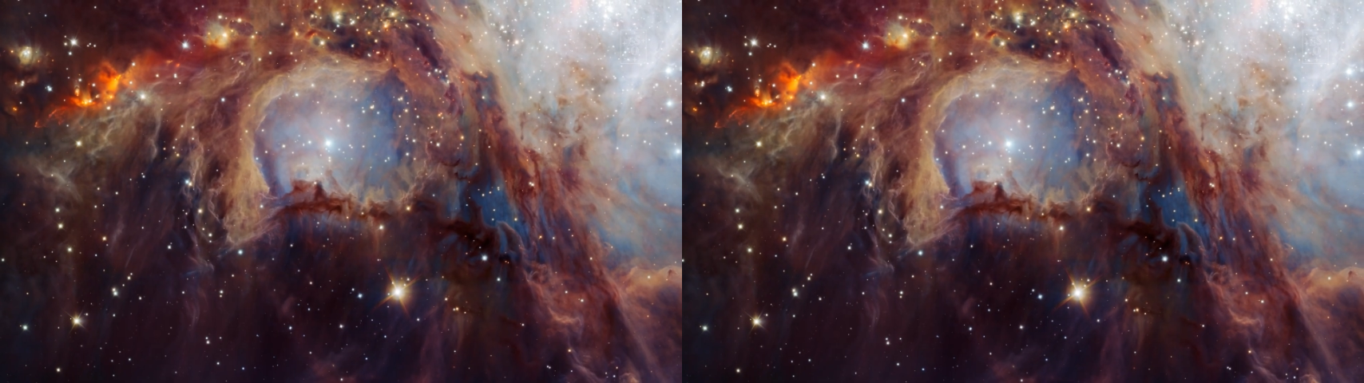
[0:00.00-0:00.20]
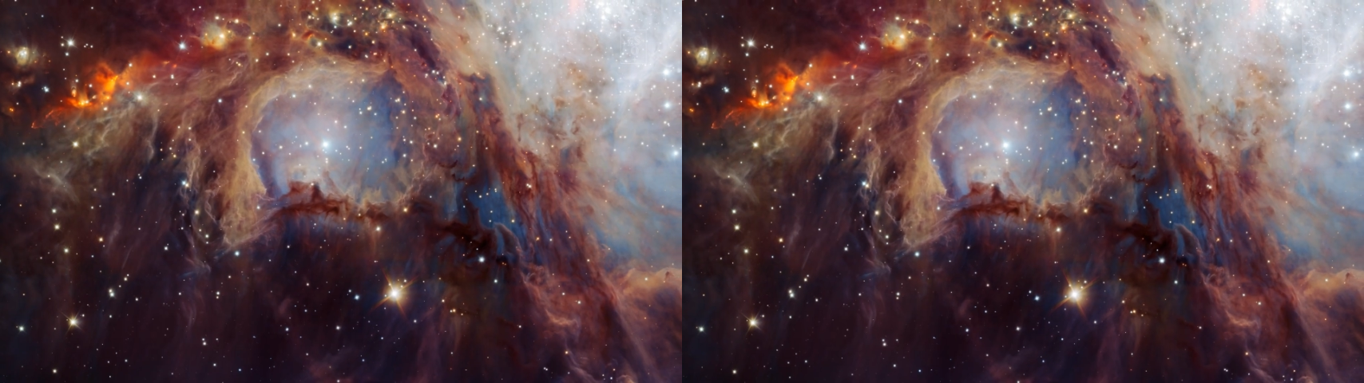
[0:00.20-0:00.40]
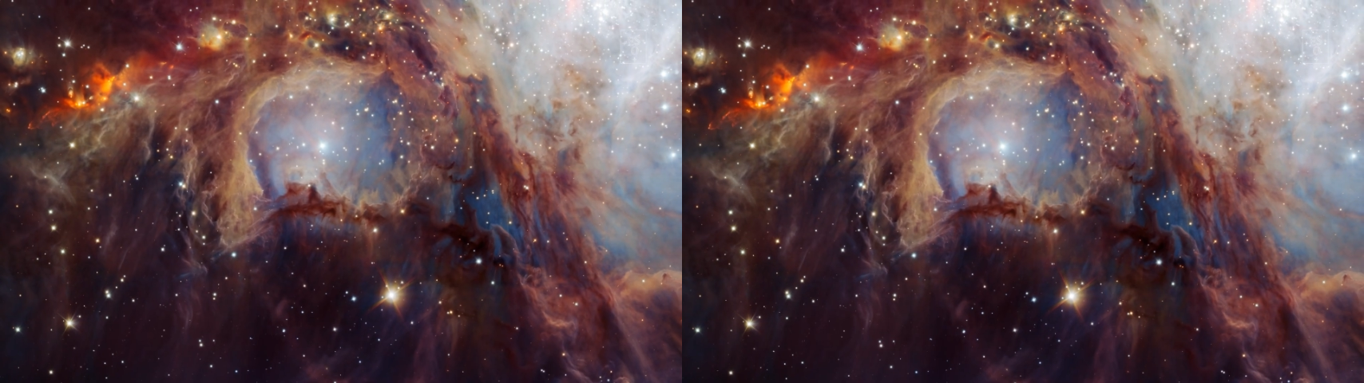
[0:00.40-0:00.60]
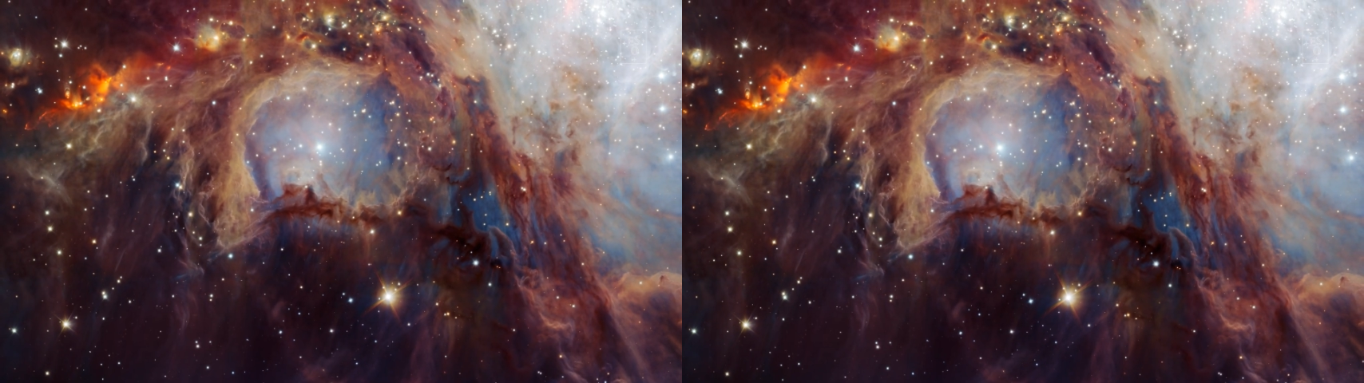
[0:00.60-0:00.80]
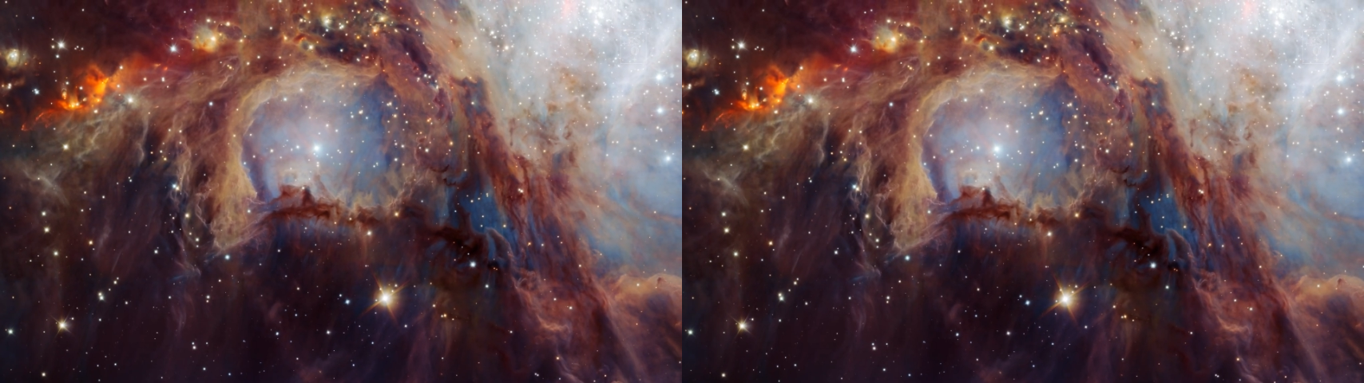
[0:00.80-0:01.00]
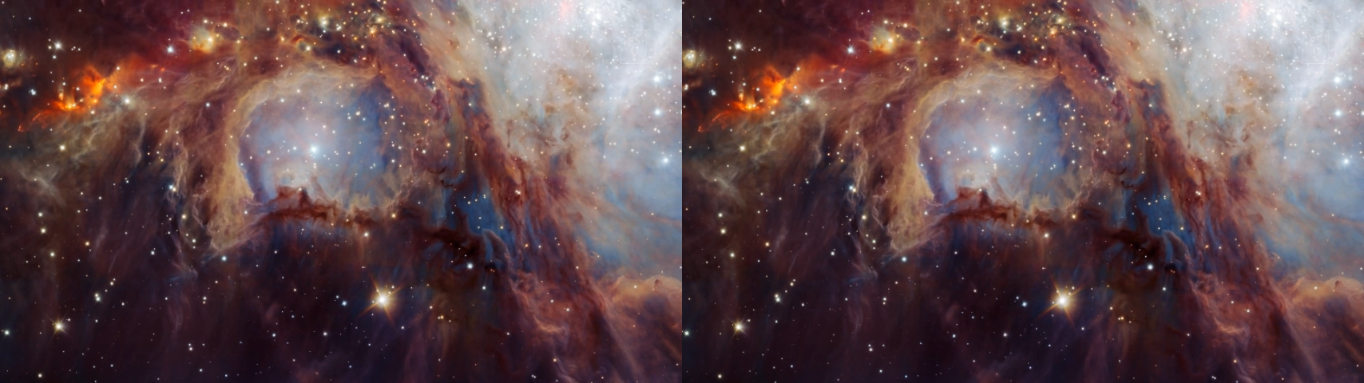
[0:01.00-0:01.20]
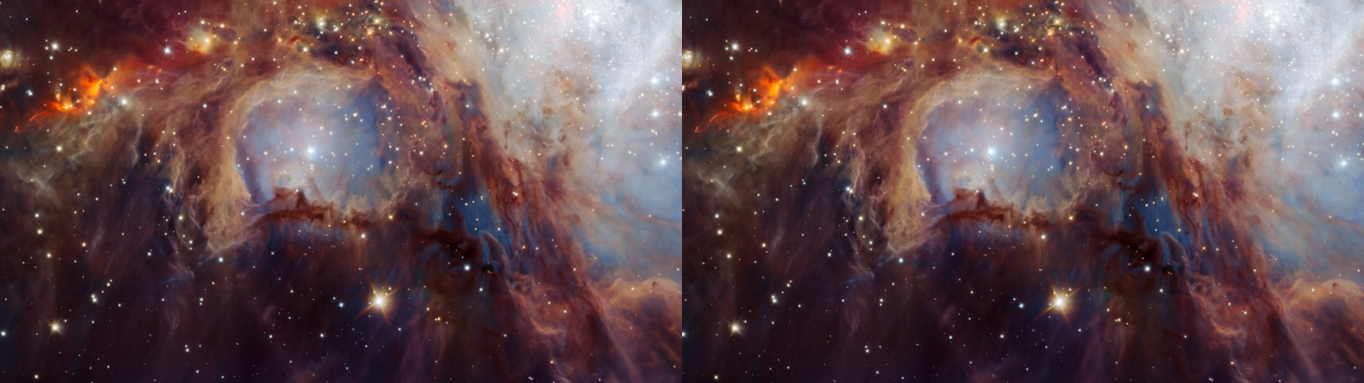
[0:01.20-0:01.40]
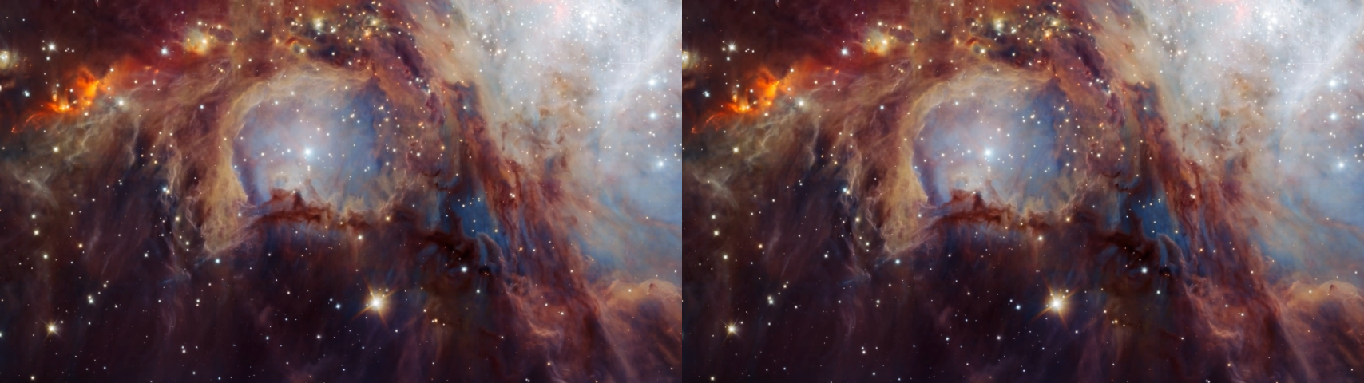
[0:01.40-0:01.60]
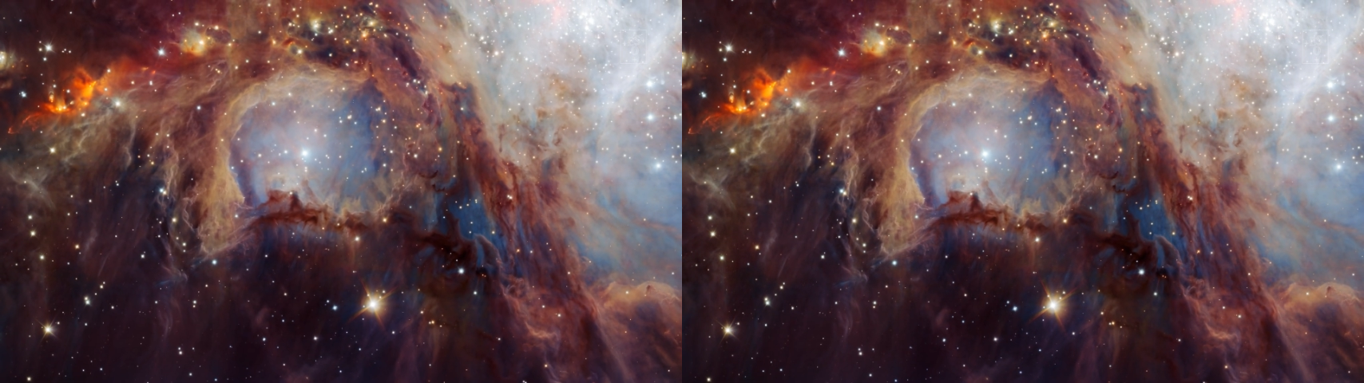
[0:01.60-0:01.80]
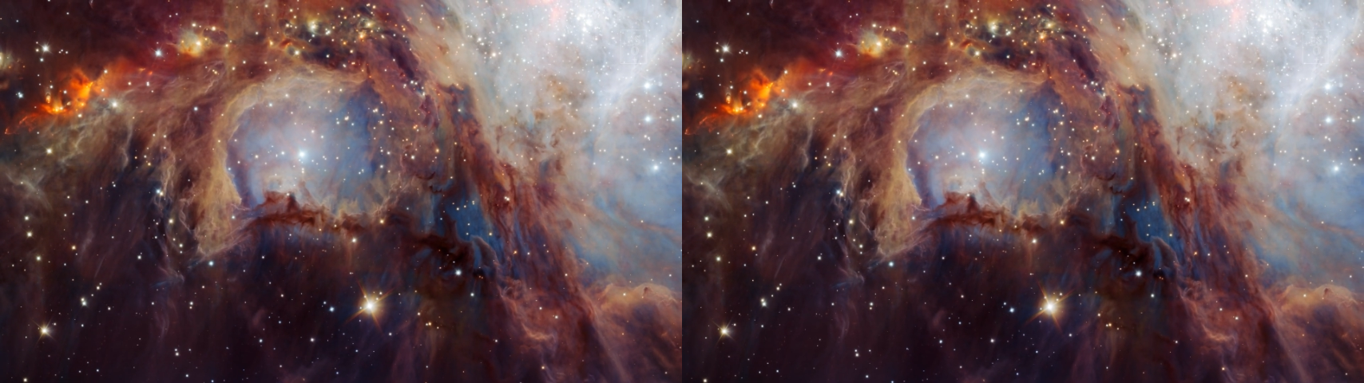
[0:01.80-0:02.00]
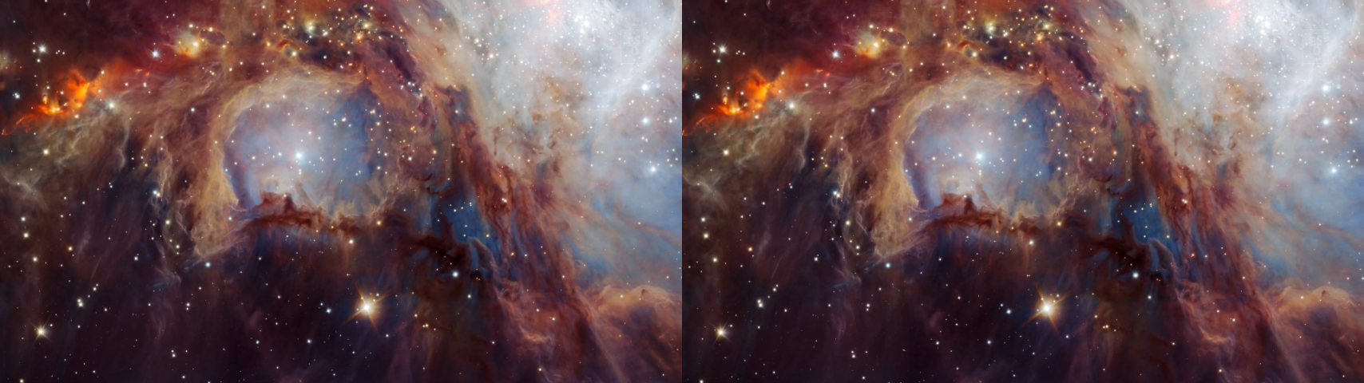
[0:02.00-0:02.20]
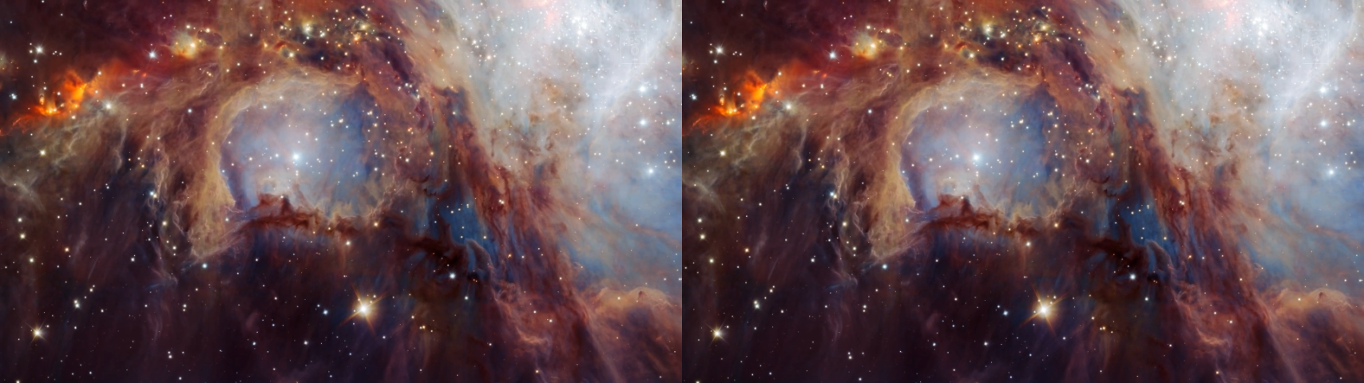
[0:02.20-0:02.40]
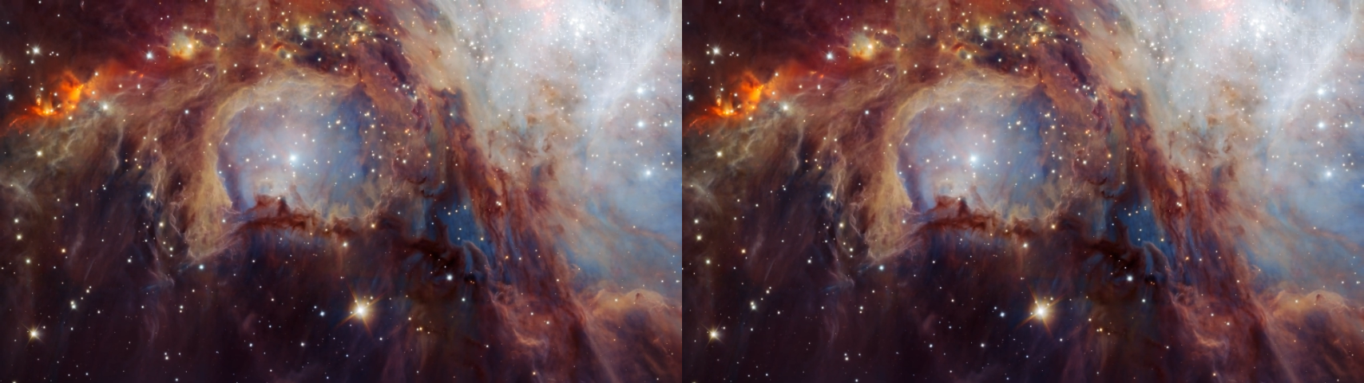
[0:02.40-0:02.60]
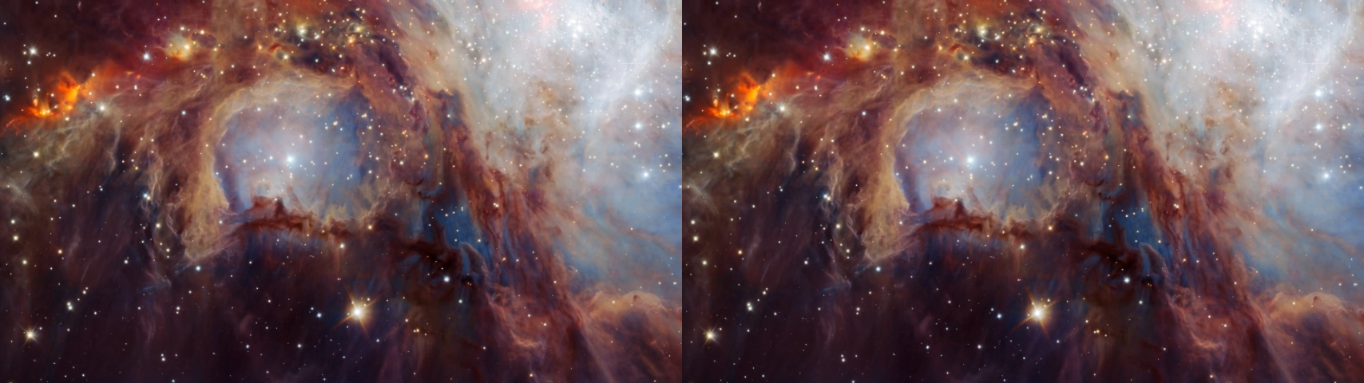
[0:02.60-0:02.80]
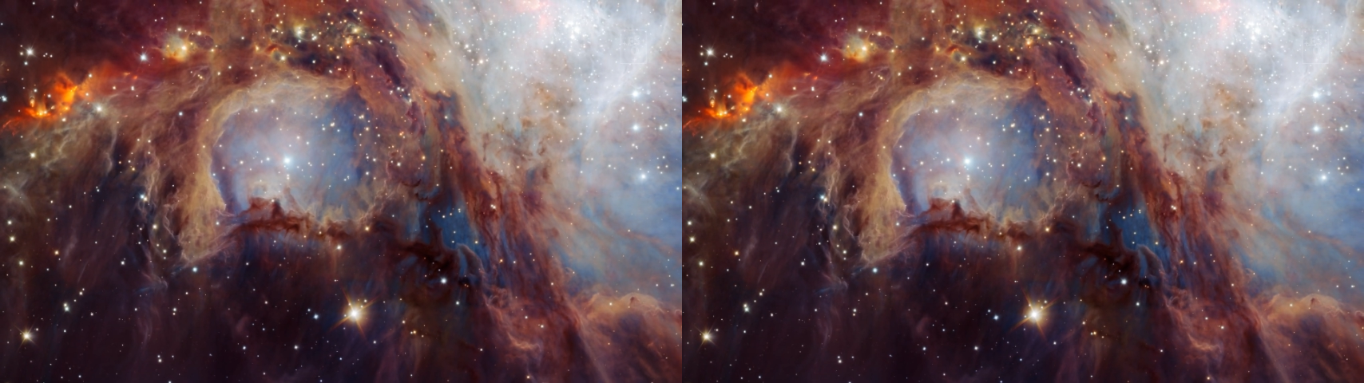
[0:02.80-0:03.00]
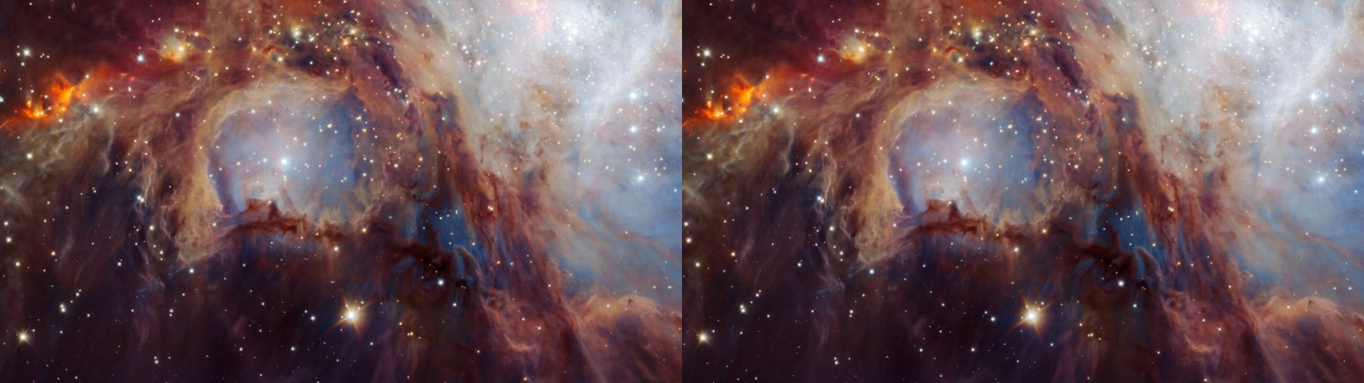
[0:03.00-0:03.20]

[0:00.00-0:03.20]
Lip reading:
Nobody's mouth can be seen.